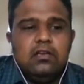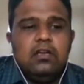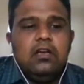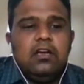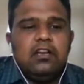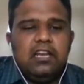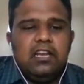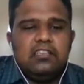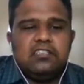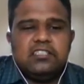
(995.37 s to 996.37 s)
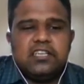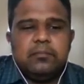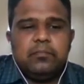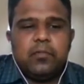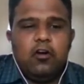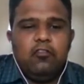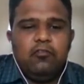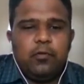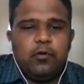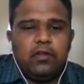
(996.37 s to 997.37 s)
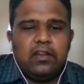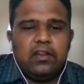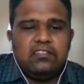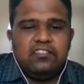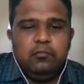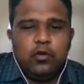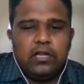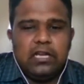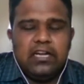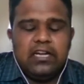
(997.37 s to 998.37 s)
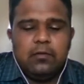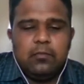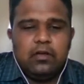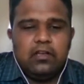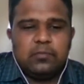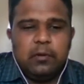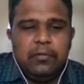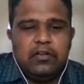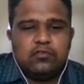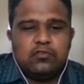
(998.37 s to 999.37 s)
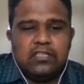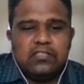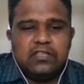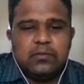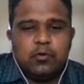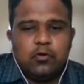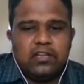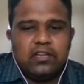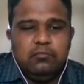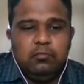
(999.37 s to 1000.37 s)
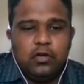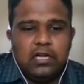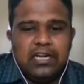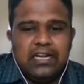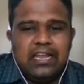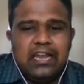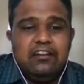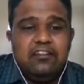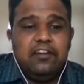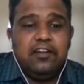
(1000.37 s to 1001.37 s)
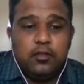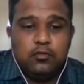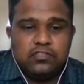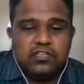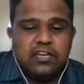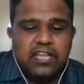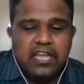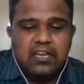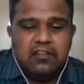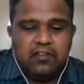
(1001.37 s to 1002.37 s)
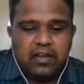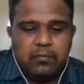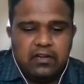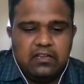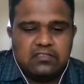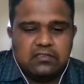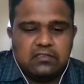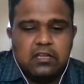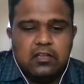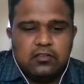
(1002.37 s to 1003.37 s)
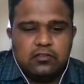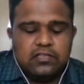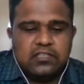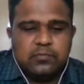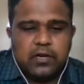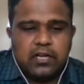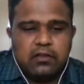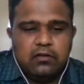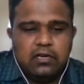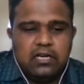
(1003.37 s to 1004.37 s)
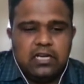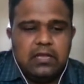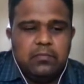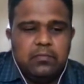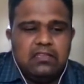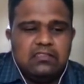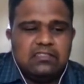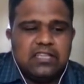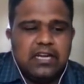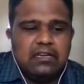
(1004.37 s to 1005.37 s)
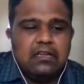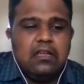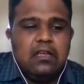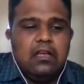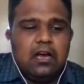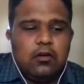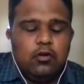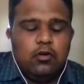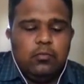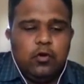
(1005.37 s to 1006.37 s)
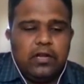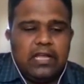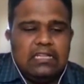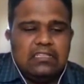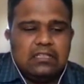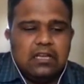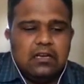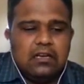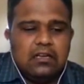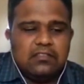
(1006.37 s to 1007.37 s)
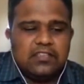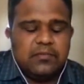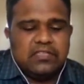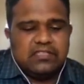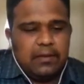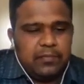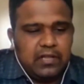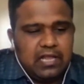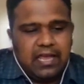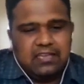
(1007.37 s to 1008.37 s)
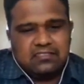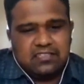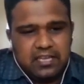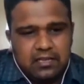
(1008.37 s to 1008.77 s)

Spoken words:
relationship of progressive motility spermatozoas with progressive motility and reduced DNA fragmentation. So this particularly means that a good motile semen sample has the